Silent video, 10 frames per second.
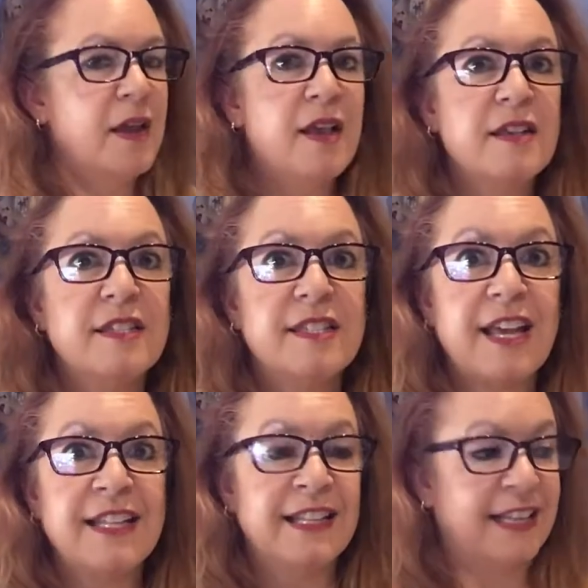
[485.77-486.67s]

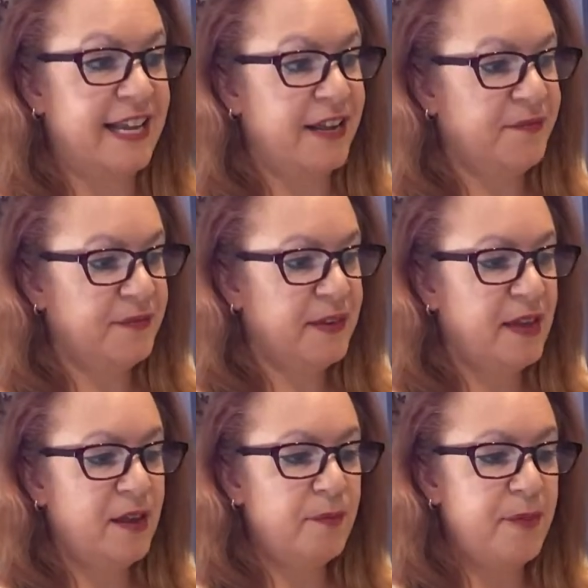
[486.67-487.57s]
Suddenly,
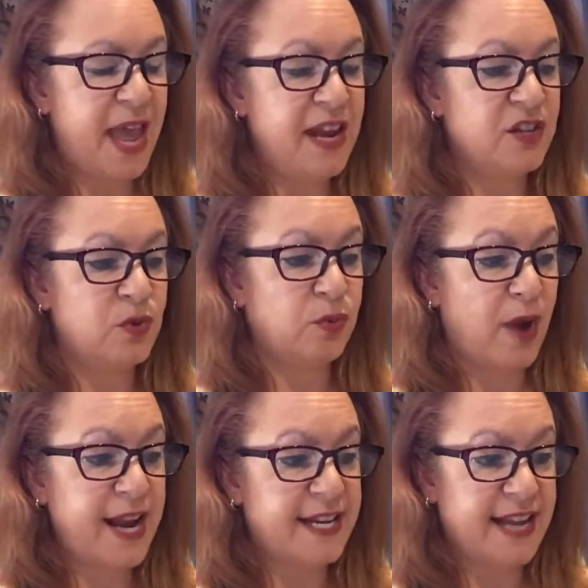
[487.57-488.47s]
Ben is
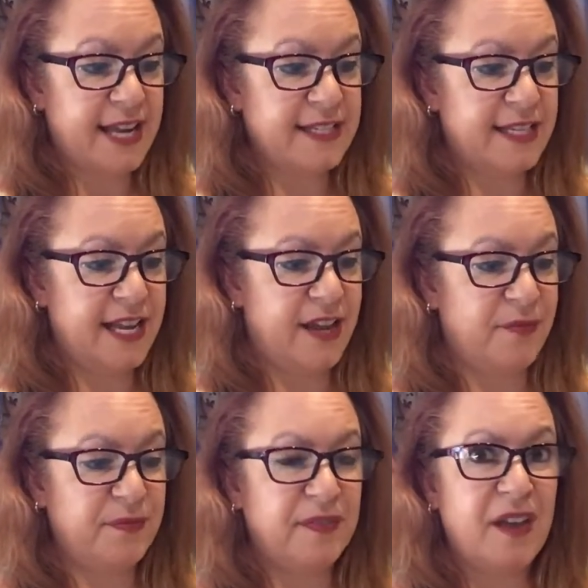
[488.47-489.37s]
right next to
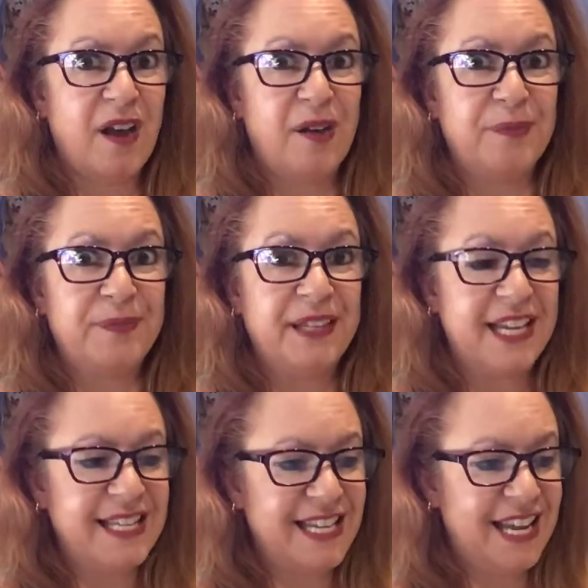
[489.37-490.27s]
him.
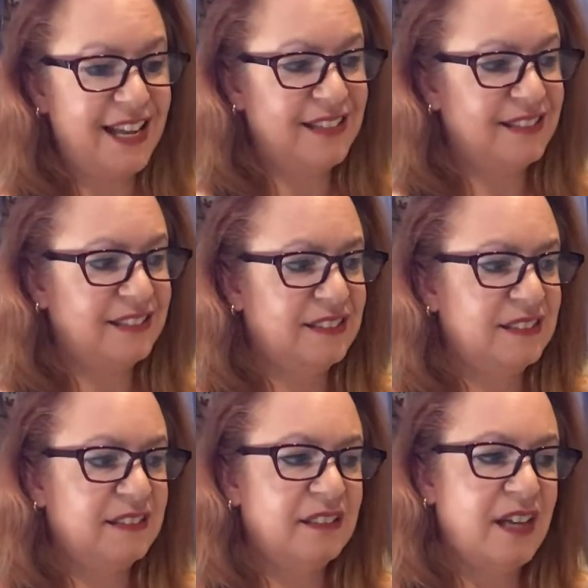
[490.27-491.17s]
Izzy?
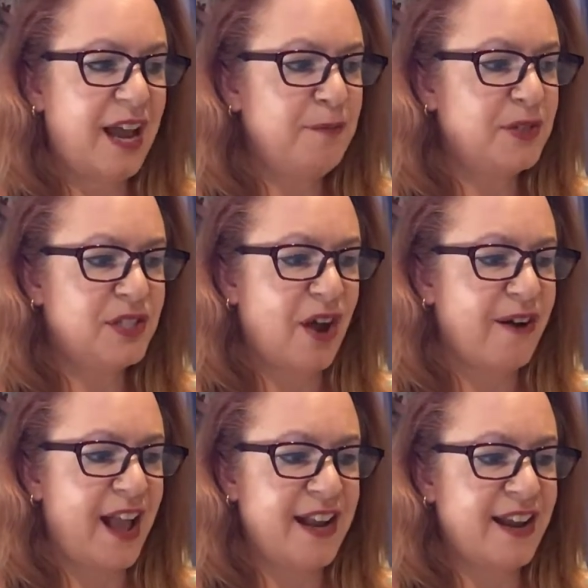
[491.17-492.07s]
I'm
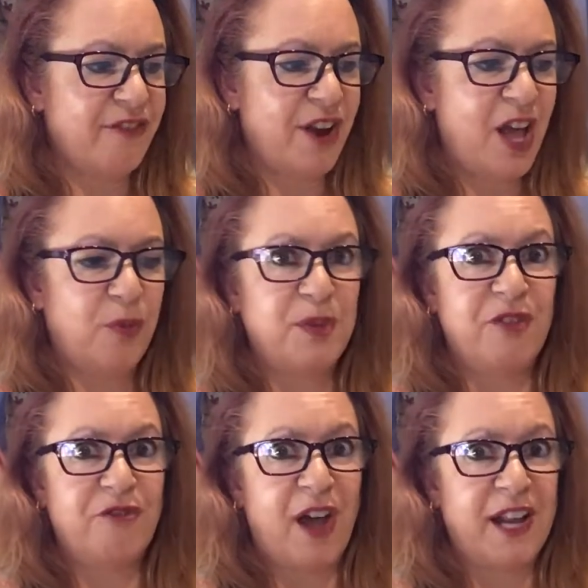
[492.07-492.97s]
sorry I never helped you
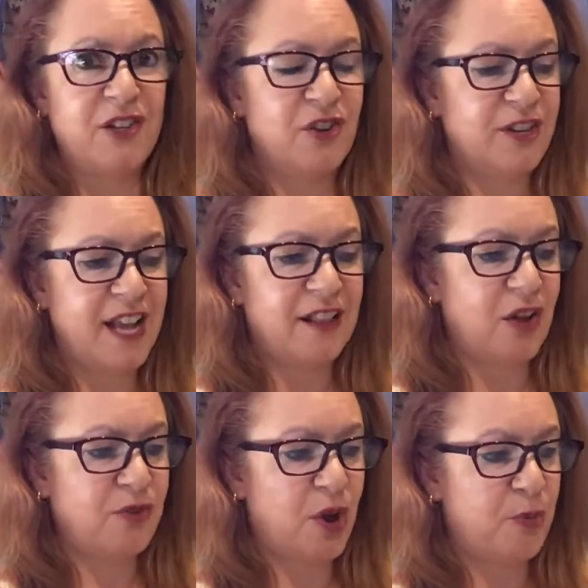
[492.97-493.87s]
find your yellow
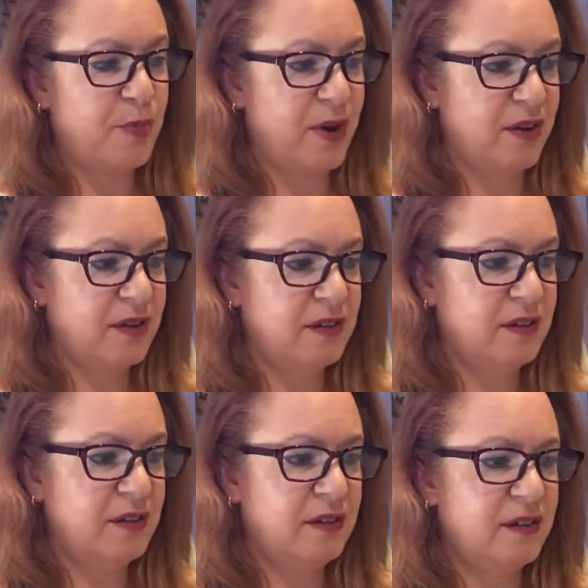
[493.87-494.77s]
notebook."
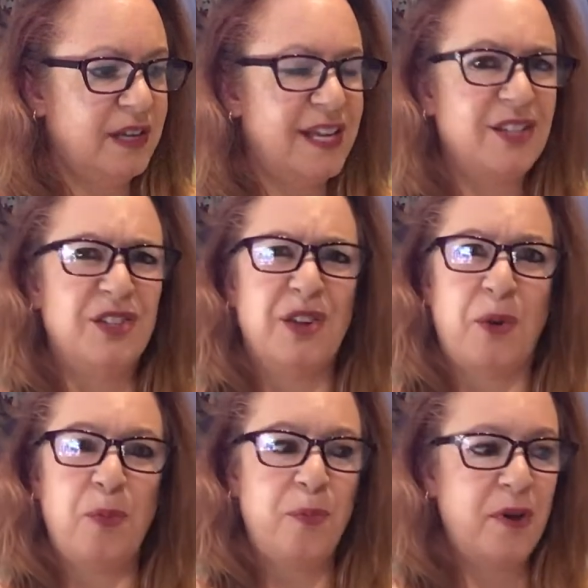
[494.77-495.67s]
His
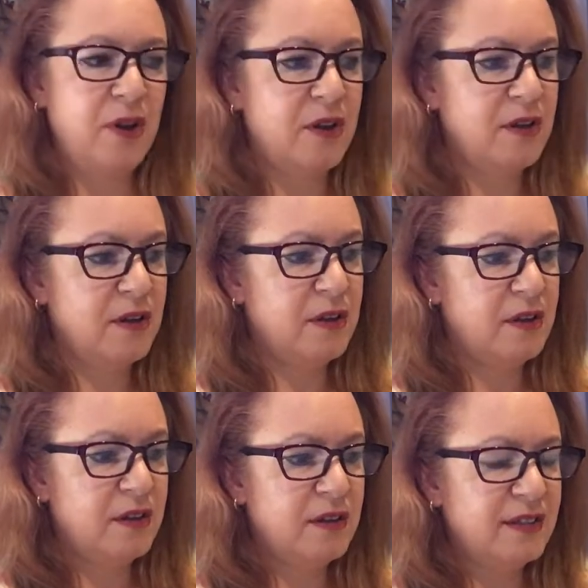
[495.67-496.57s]
notebook?
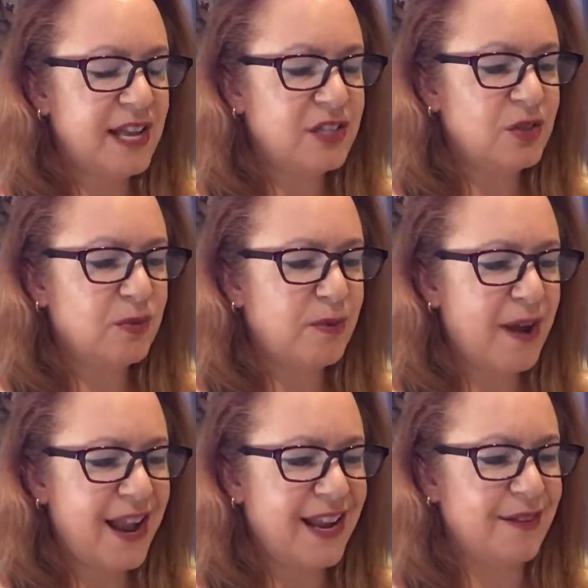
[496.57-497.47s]
That's
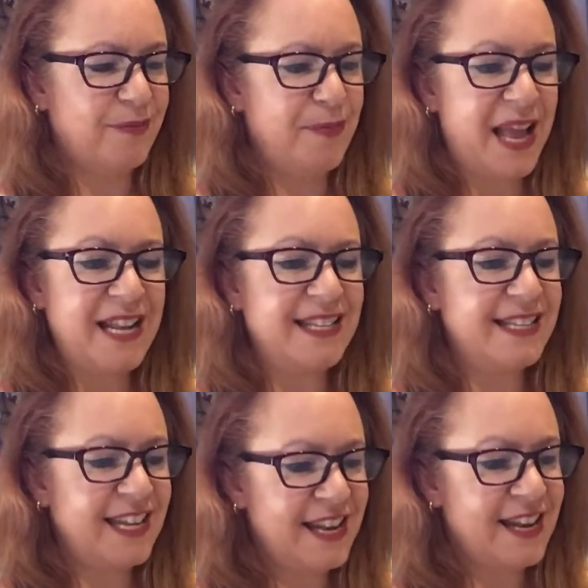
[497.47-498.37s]
right. Ben
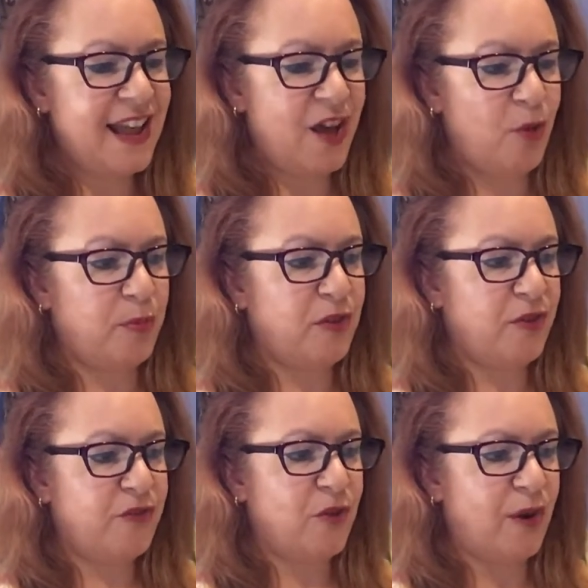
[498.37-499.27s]
didn't help look
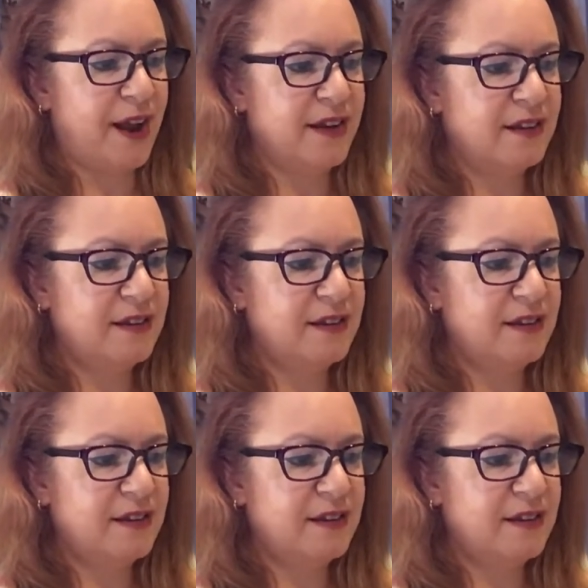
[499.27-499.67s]
for it.